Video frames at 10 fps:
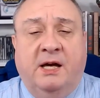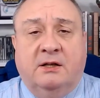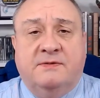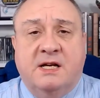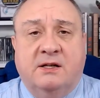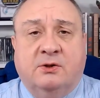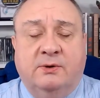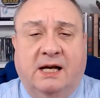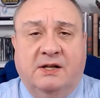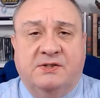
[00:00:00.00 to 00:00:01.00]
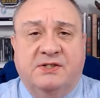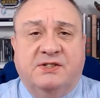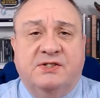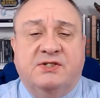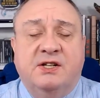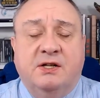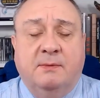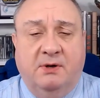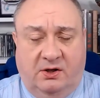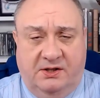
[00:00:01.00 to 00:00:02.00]
Head of Technical Analysis and Senior
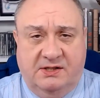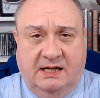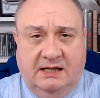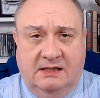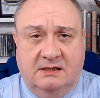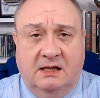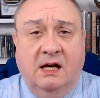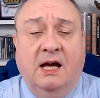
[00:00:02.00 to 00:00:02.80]
Markets Analyst